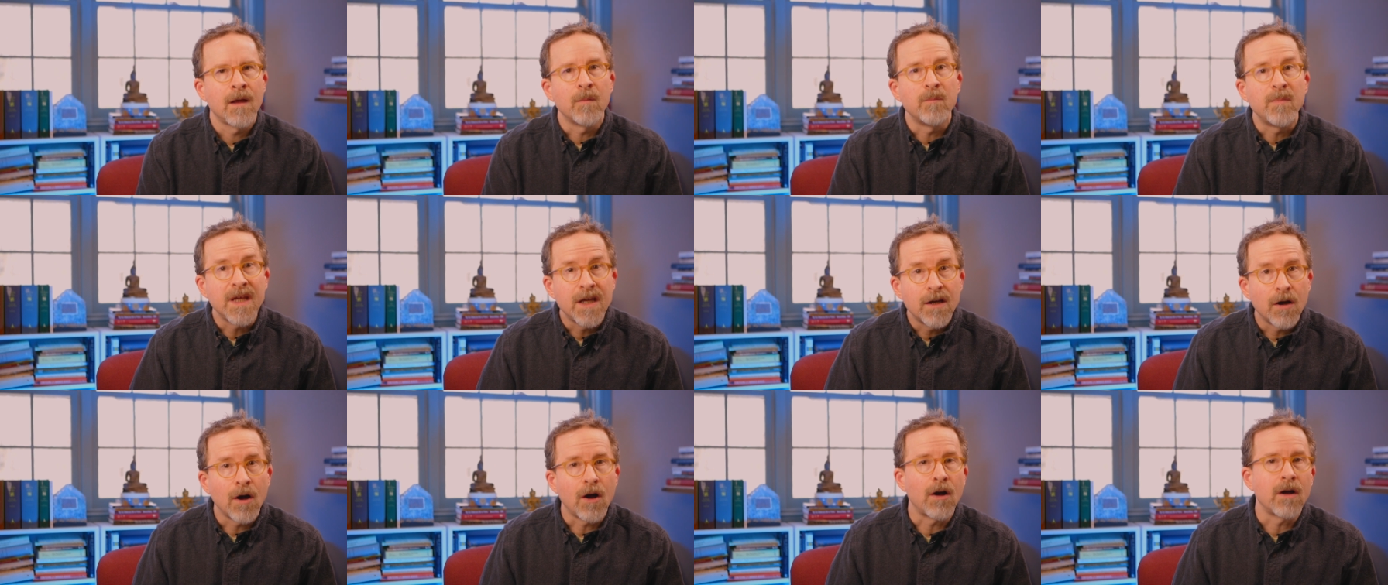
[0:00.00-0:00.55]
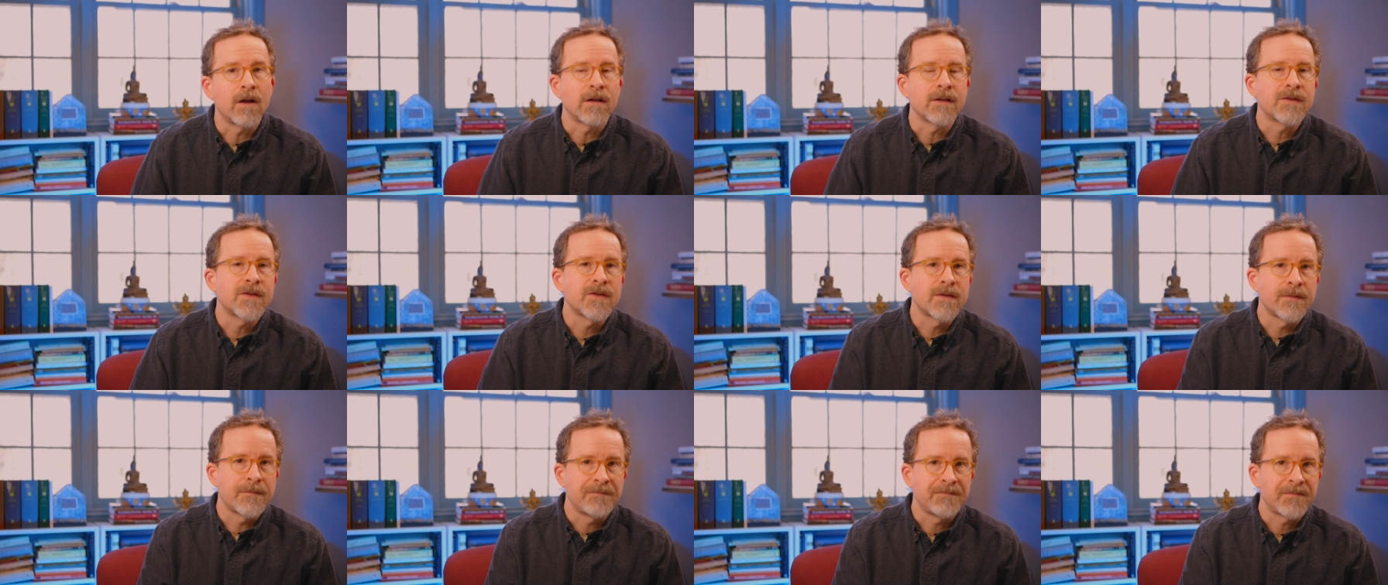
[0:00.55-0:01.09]

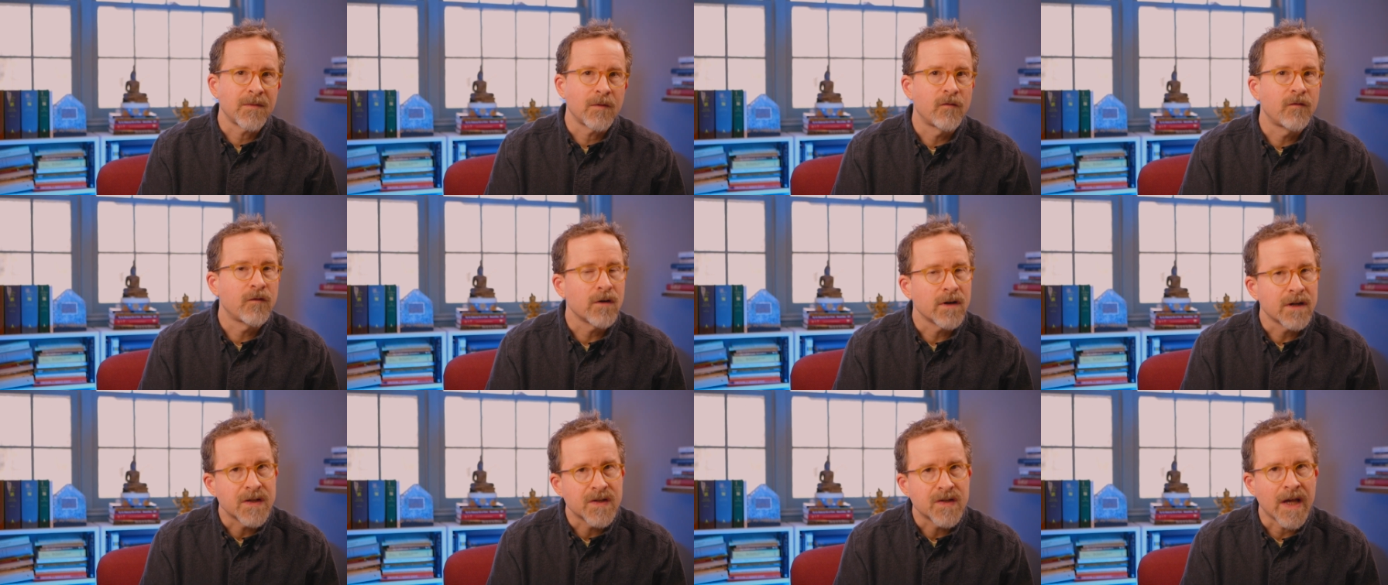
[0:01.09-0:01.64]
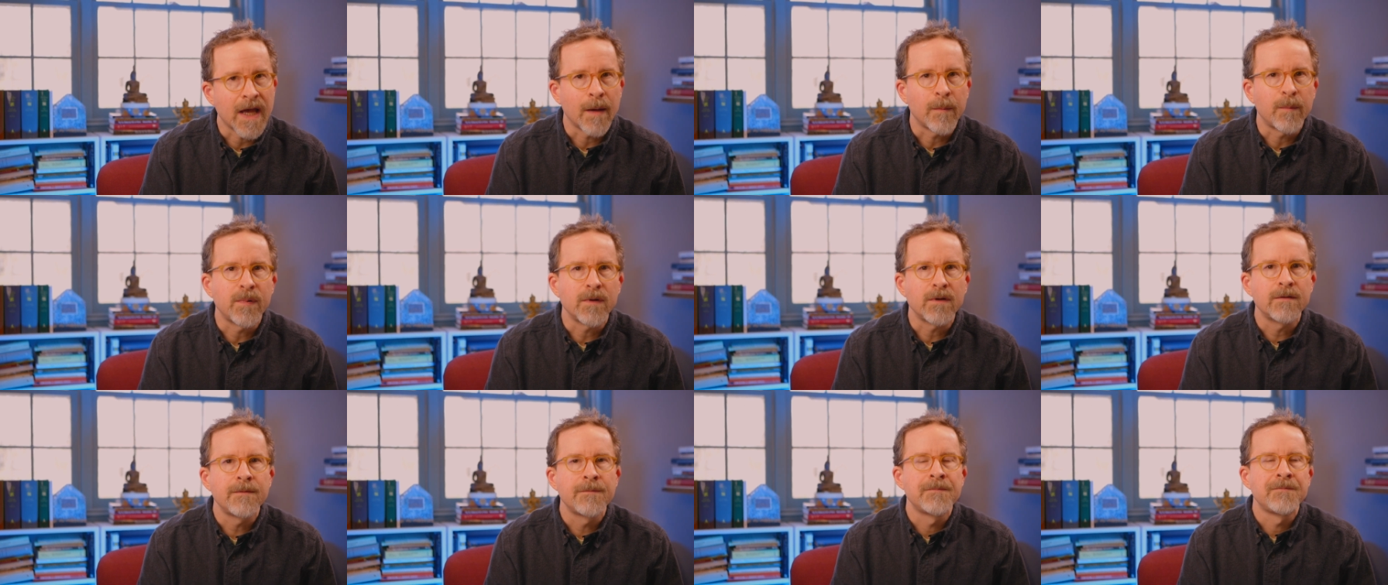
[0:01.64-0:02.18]
Because for
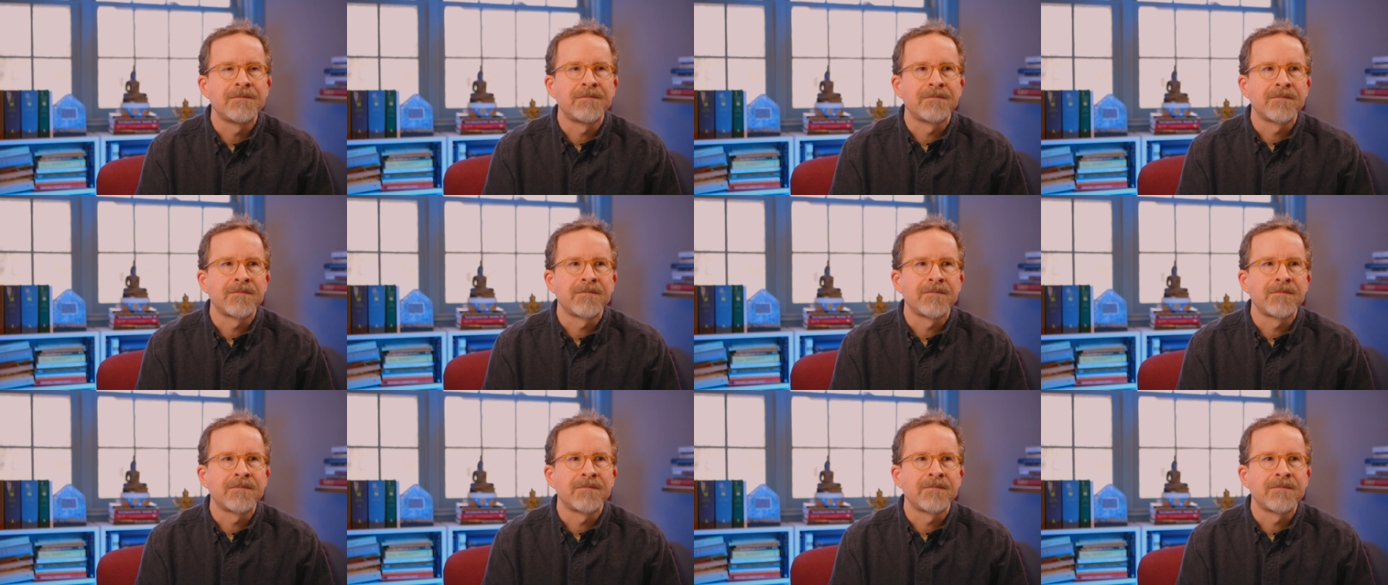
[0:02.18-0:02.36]
example,